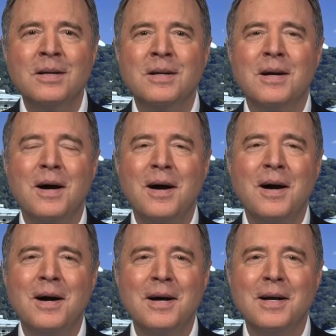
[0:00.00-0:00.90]

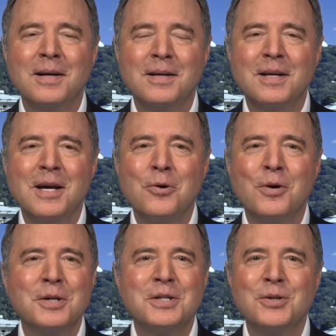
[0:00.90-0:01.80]
in
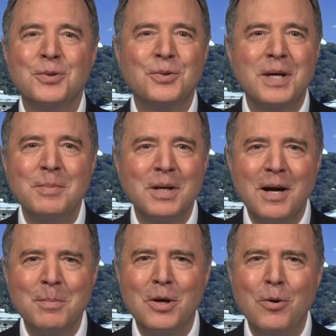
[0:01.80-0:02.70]
order to keep the
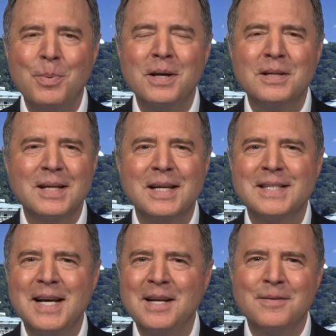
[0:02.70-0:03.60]
government open? Is
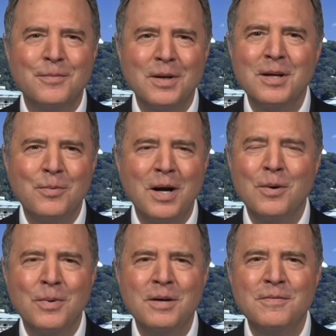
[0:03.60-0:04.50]
that really where
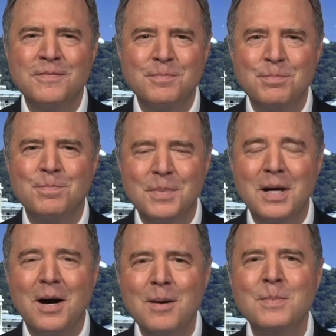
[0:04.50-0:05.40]
we've
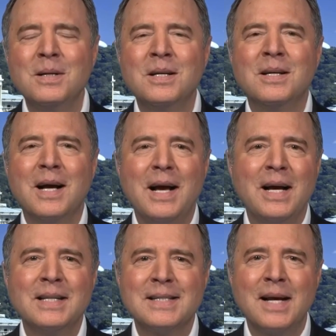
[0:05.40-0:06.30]
come?
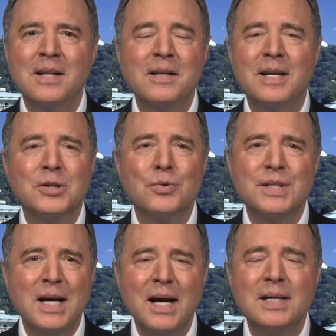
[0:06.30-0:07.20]
And sadly, the answer
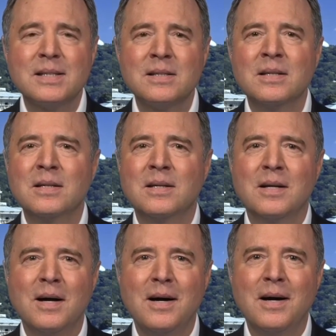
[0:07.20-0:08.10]
is yes.
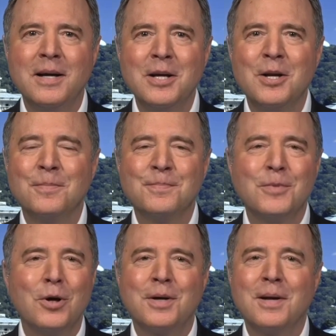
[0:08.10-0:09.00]
You know,
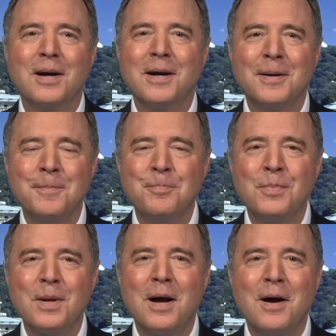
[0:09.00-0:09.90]
look,
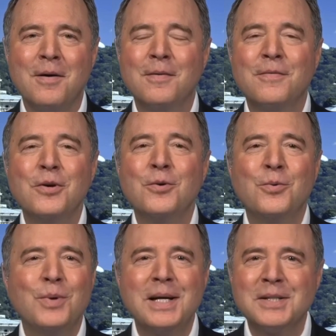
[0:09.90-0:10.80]
a few
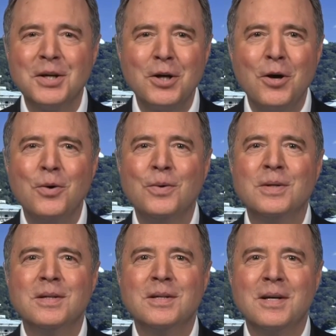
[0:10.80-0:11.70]
weeks ago,
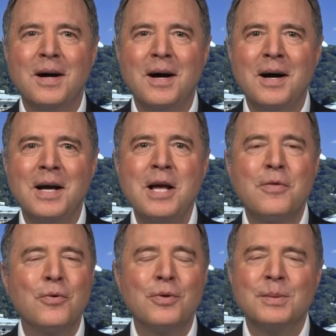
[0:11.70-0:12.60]
he
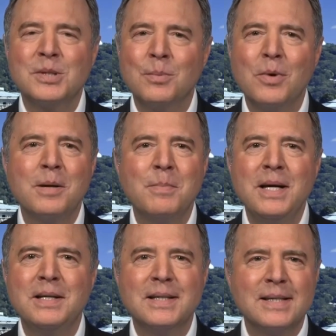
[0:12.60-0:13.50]
threw them some red
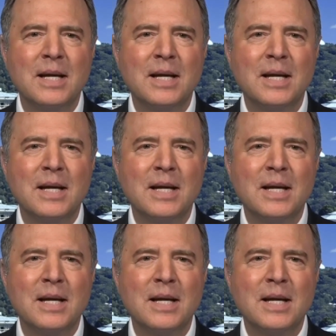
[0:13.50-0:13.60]
meat and said,